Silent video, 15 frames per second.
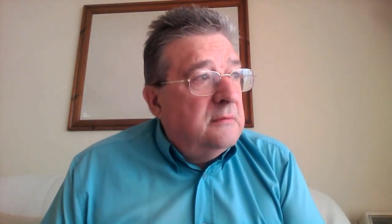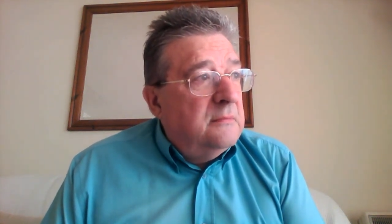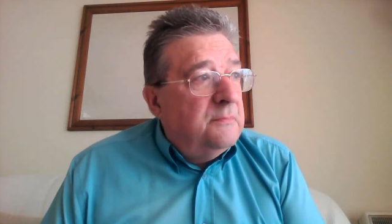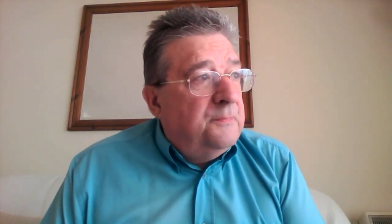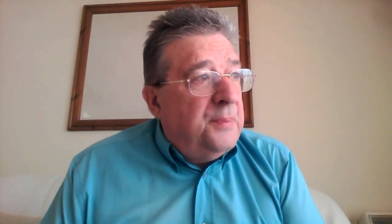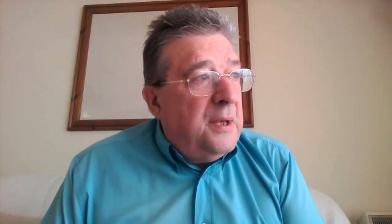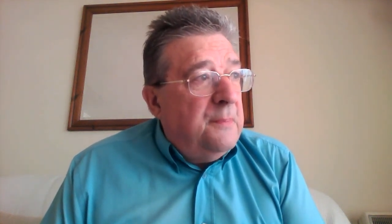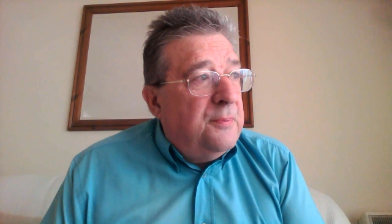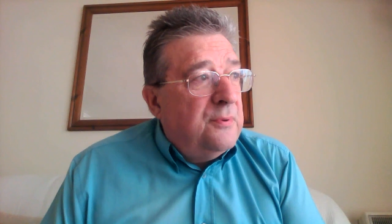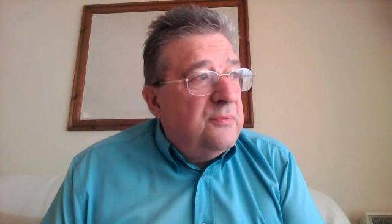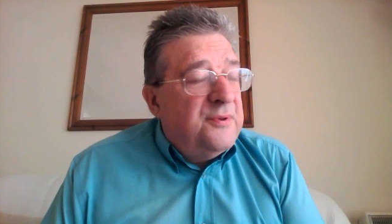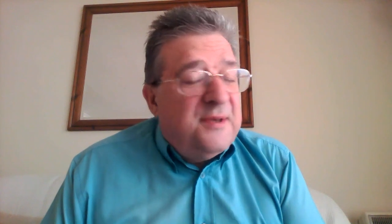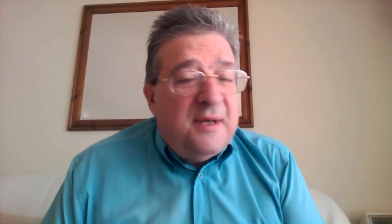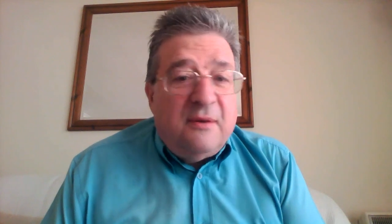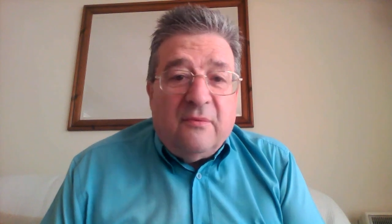people
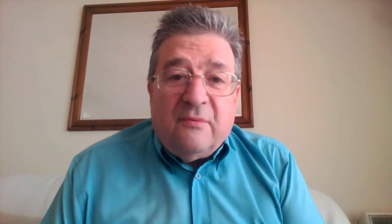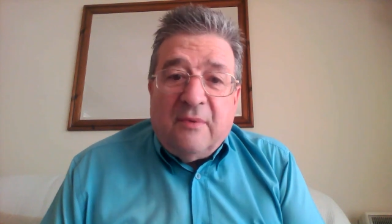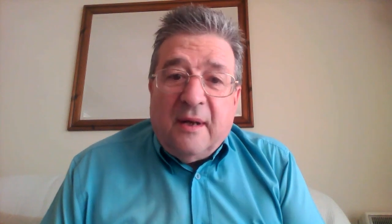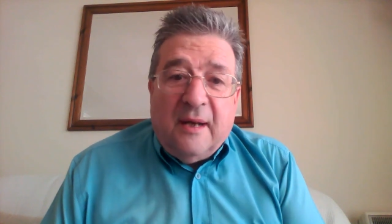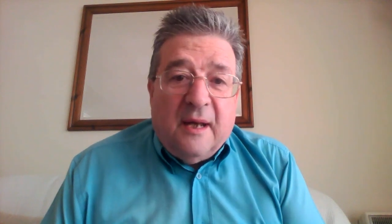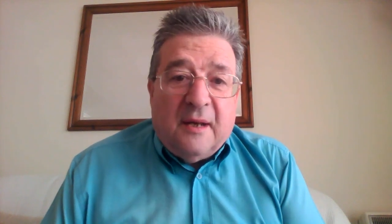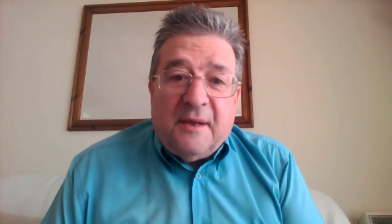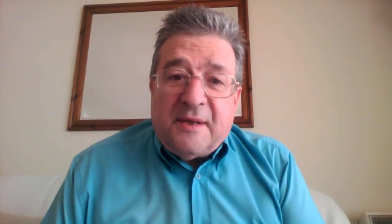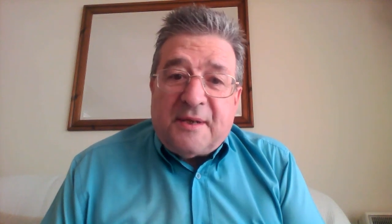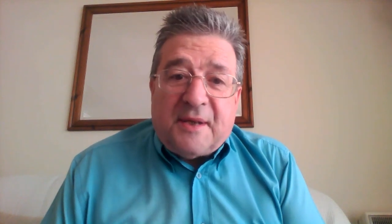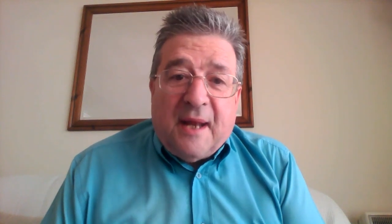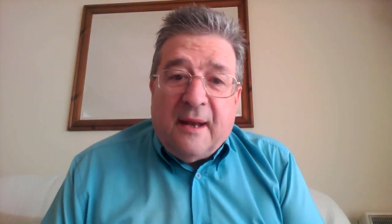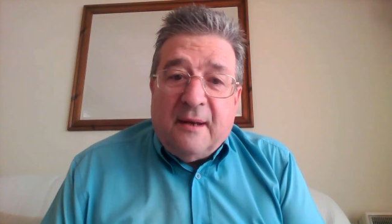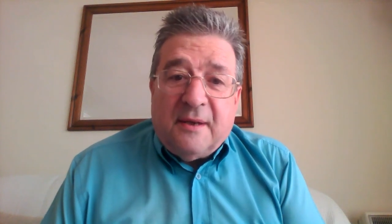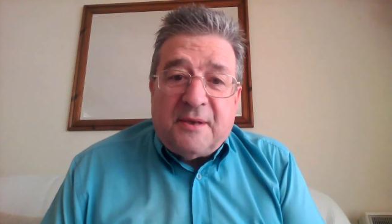didn't really
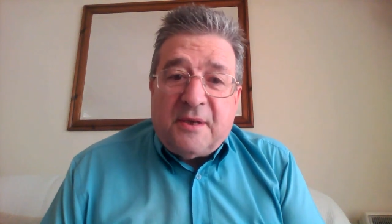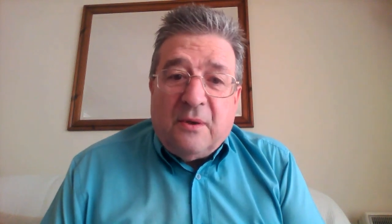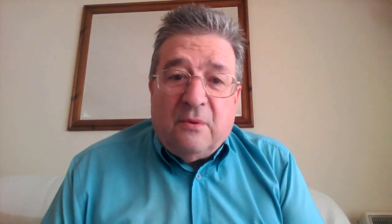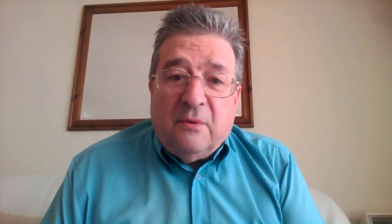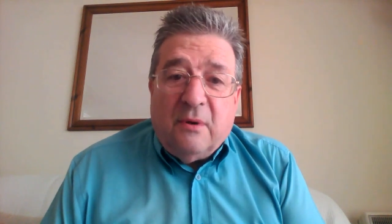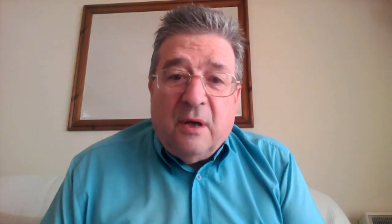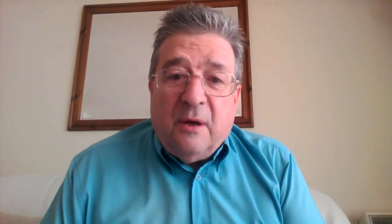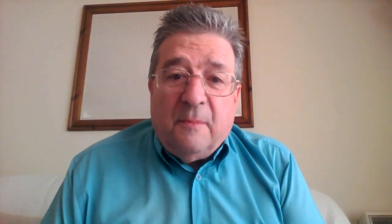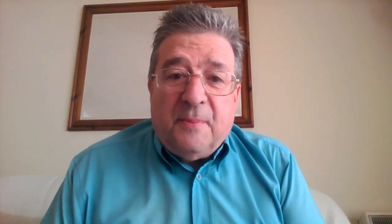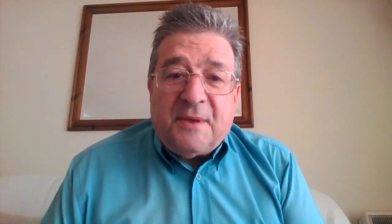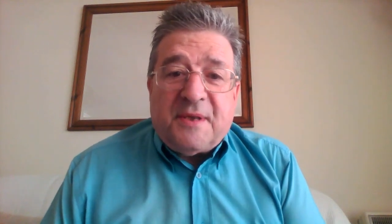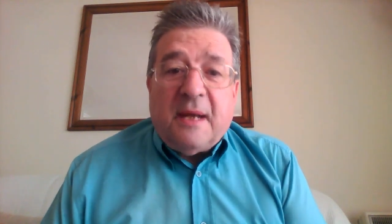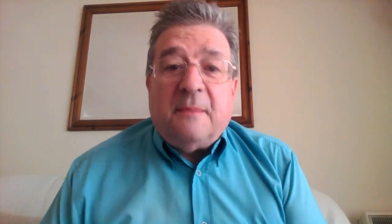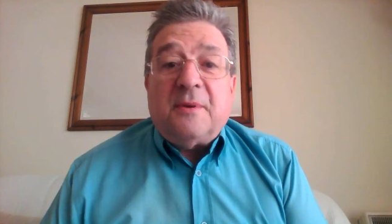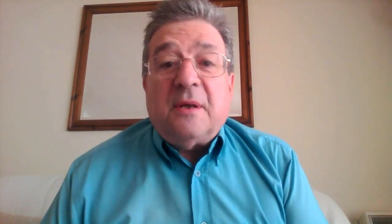understand at all her
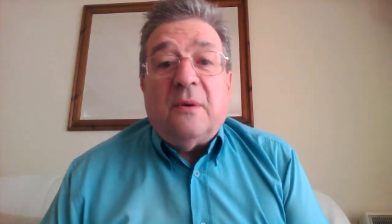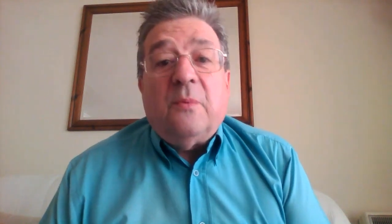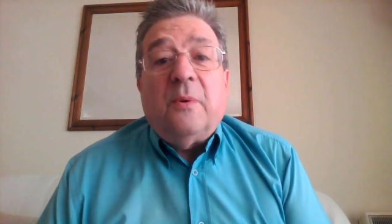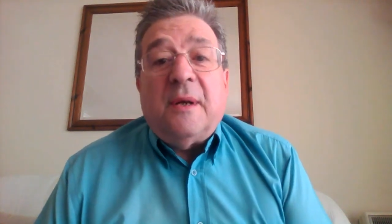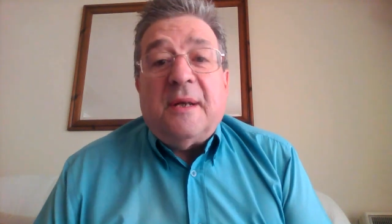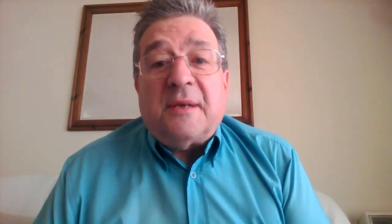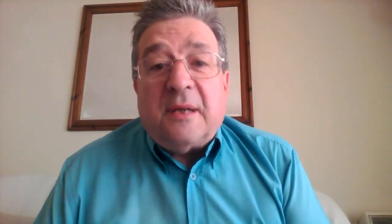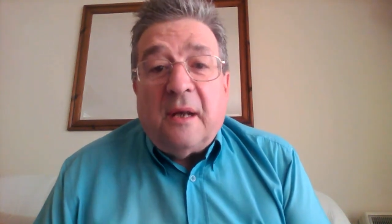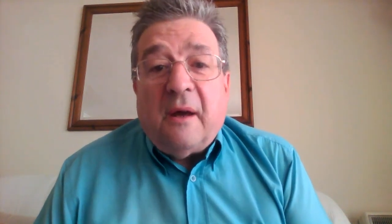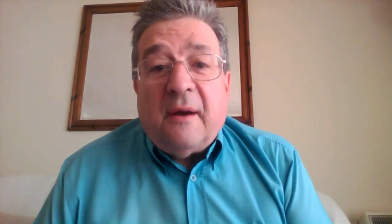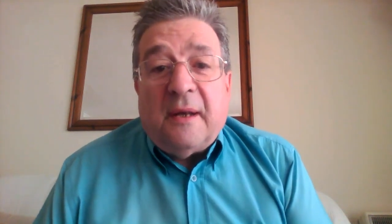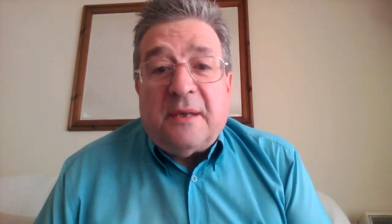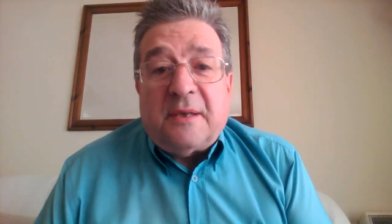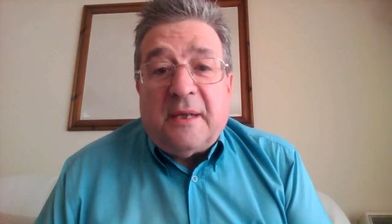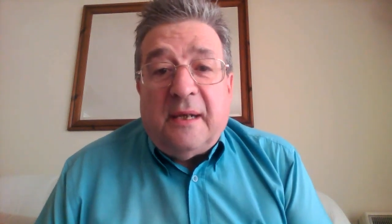perception of what it's
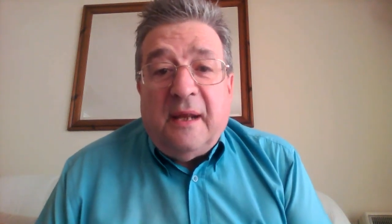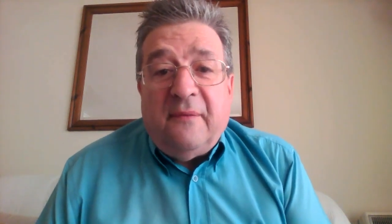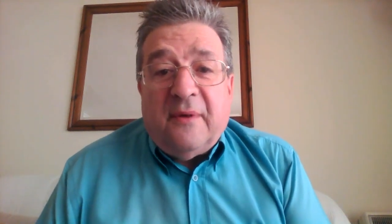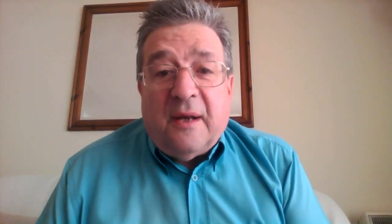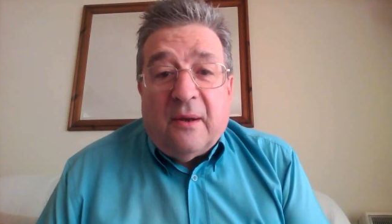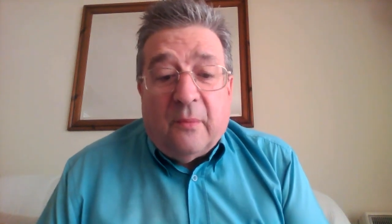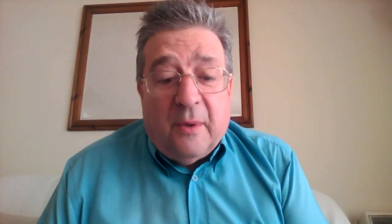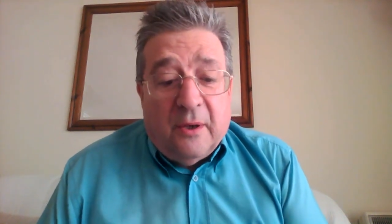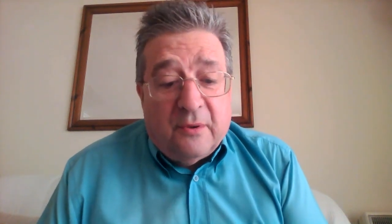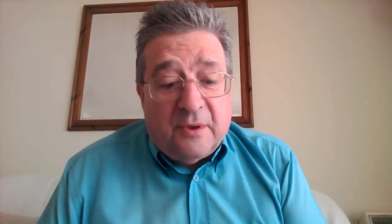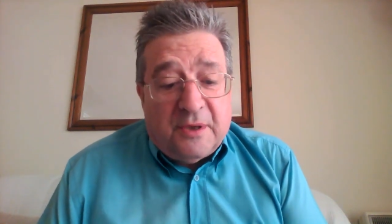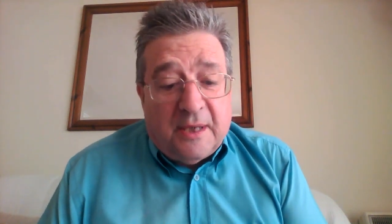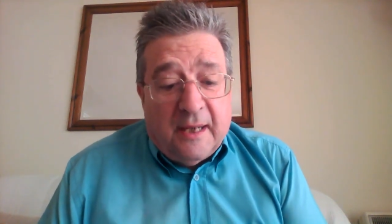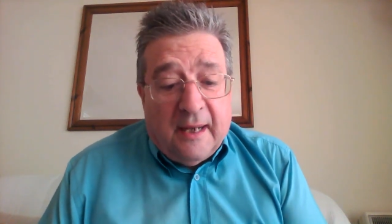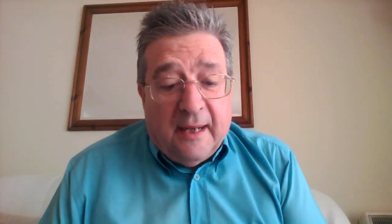like to live in a
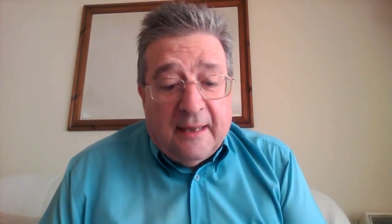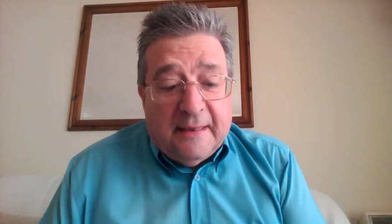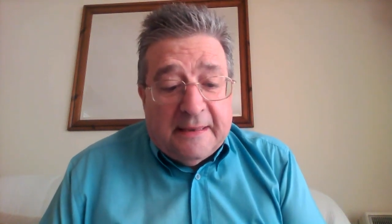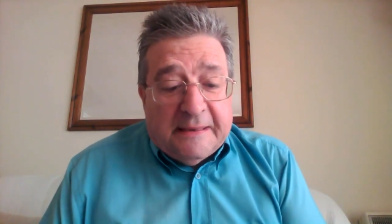wheelchair.